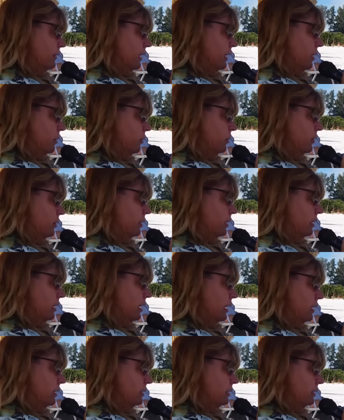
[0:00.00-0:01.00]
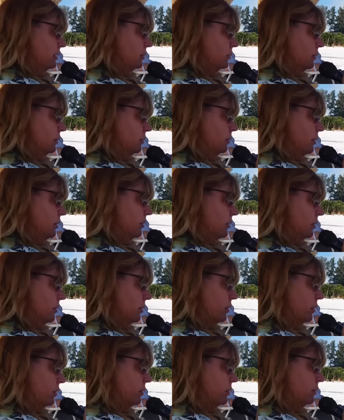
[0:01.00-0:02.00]
Now we're connected with
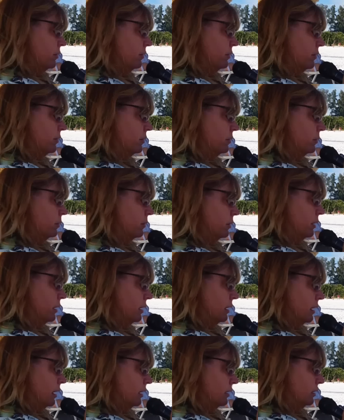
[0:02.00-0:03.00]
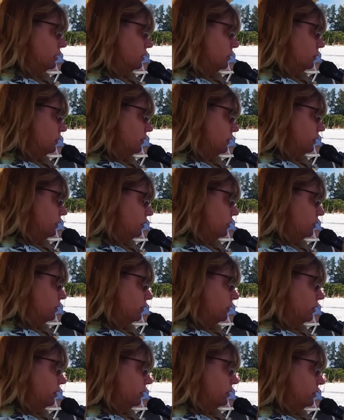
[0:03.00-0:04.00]
Mother Earth. We're connected with the
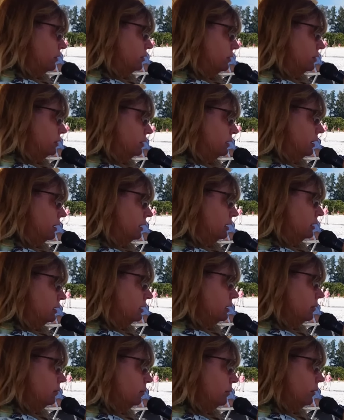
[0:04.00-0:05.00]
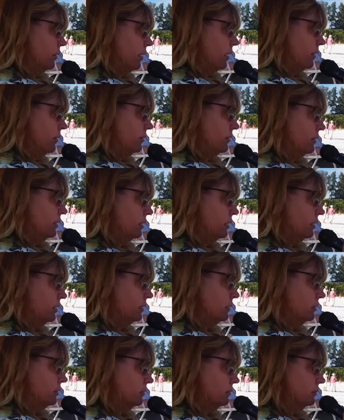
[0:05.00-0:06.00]
universe. Take a deep breath
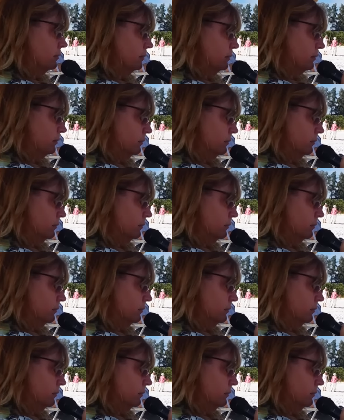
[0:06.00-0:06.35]
in